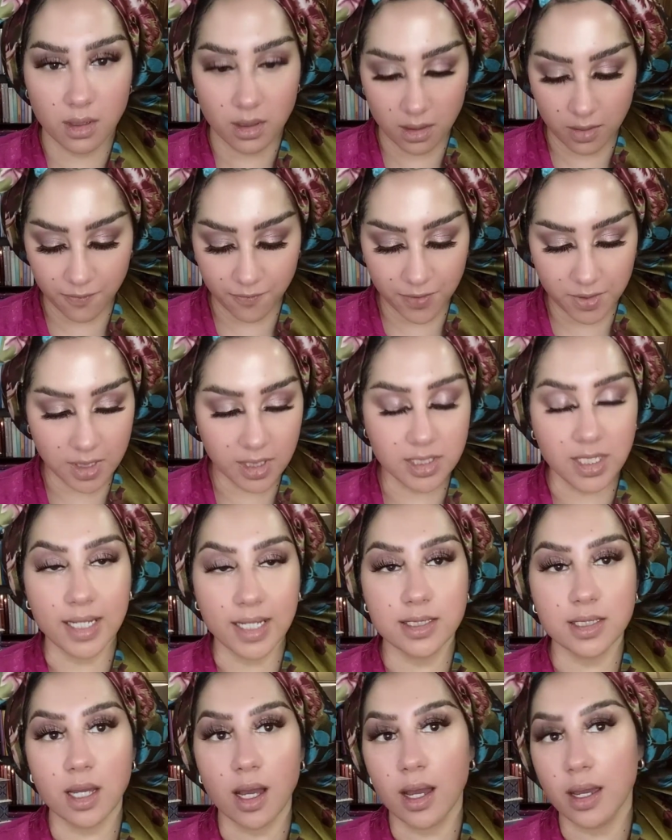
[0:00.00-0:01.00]
for the
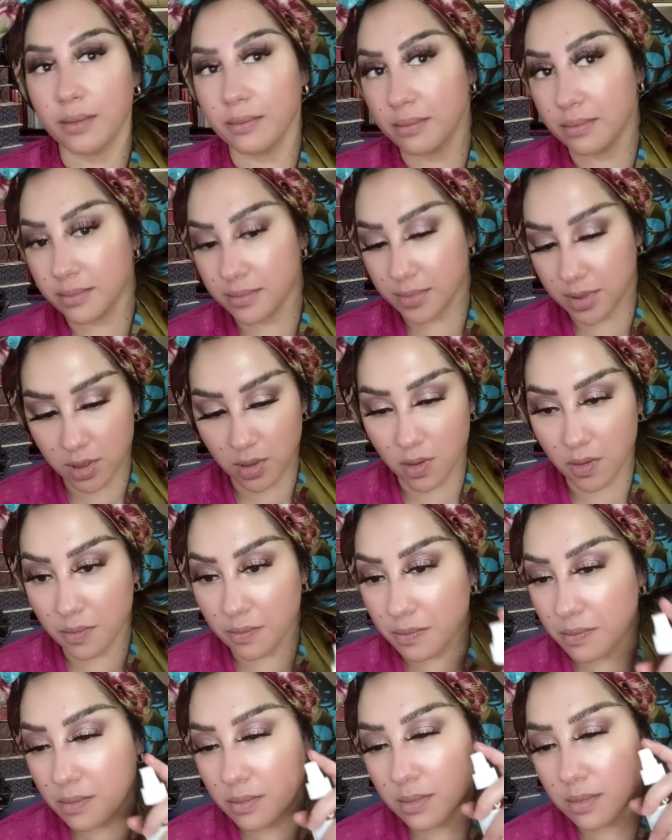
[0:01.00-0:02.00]
daytime. So,
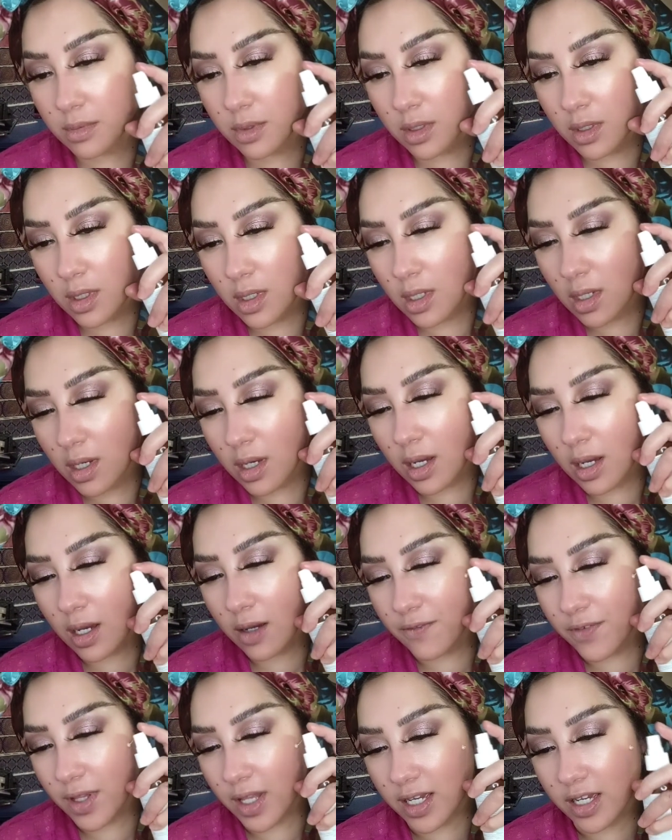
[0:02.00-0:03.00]
I
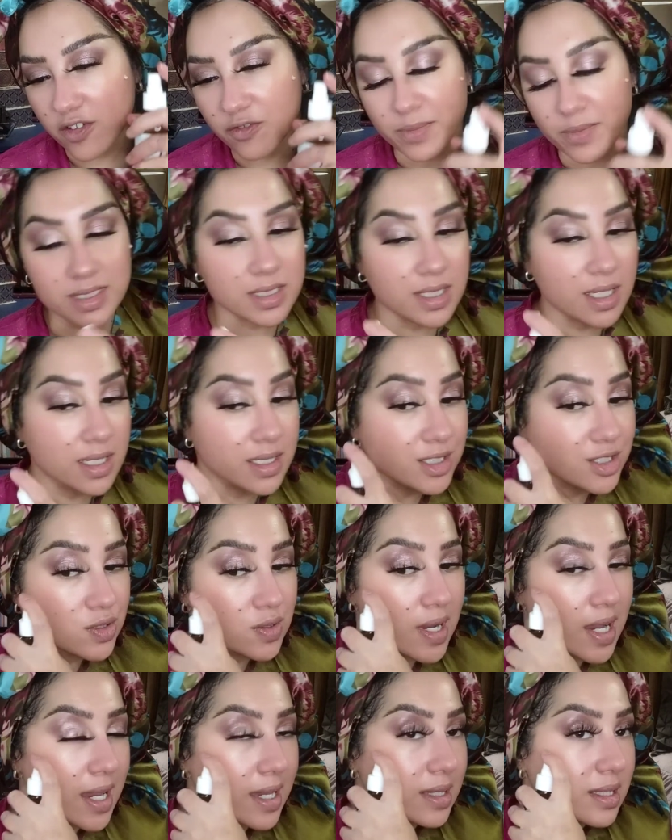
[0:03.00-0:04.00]
feel like if my skin is
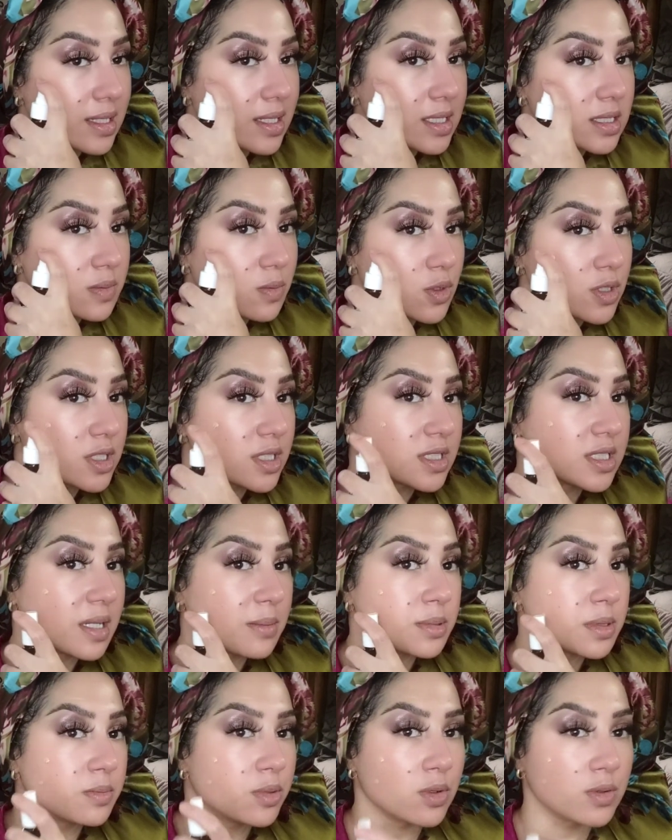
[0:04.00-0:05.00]
dry, then it's more
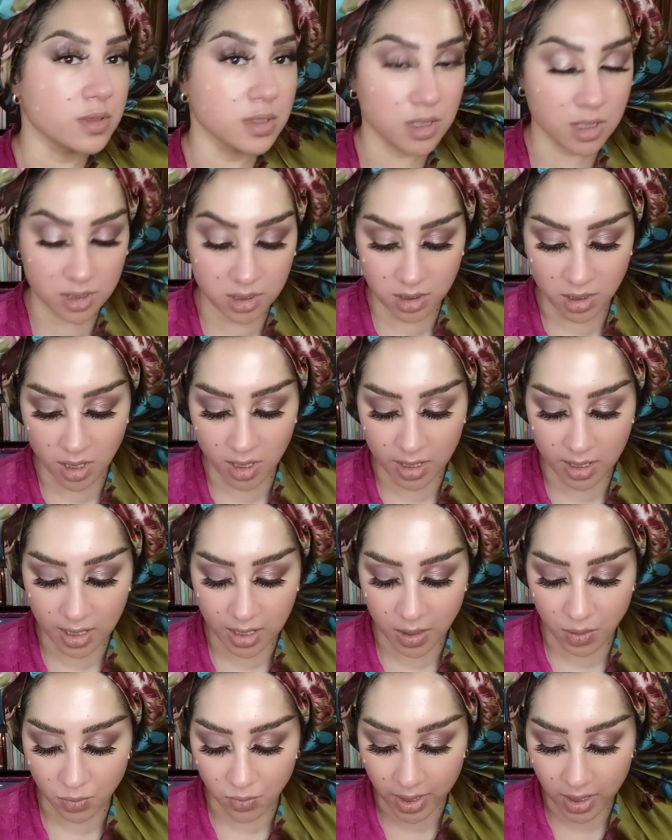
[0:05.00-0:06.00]
susceptible to start
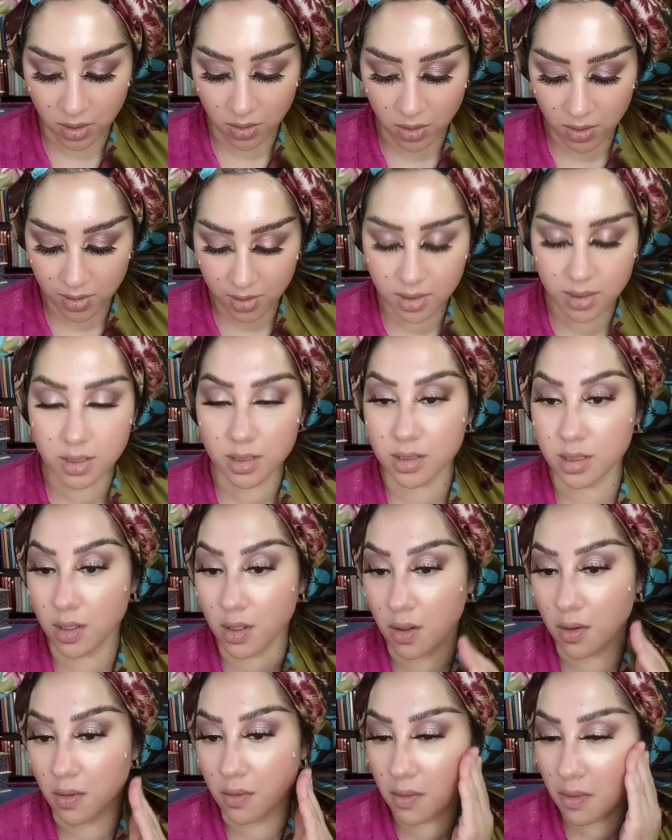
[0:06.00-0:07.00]
getting wrinkles.
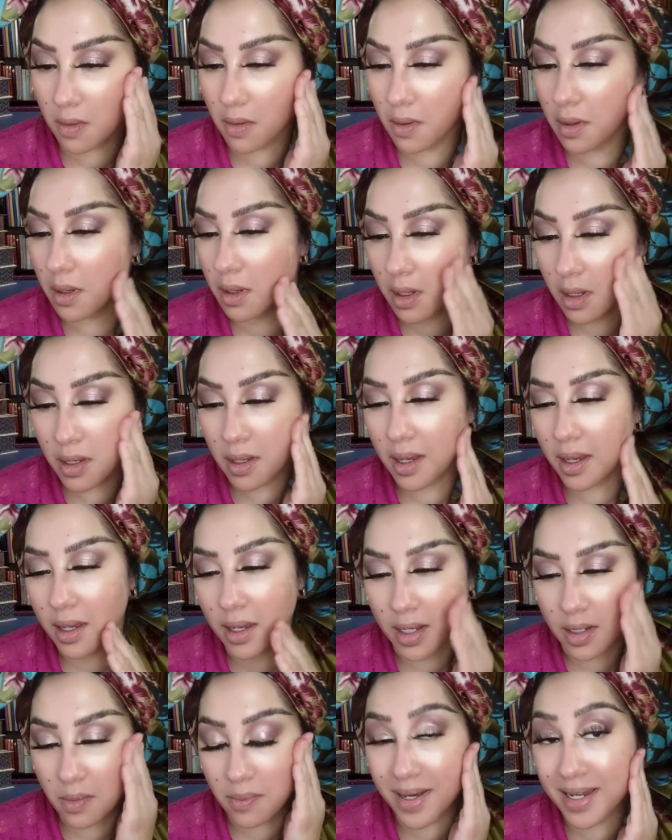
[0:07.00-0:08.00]
So,
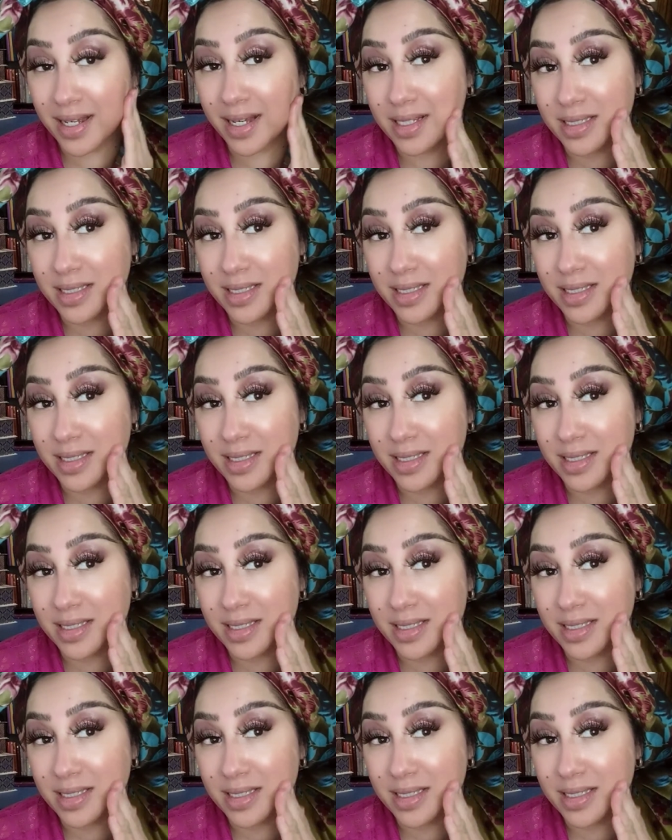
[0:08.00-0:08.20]
ain't nobody got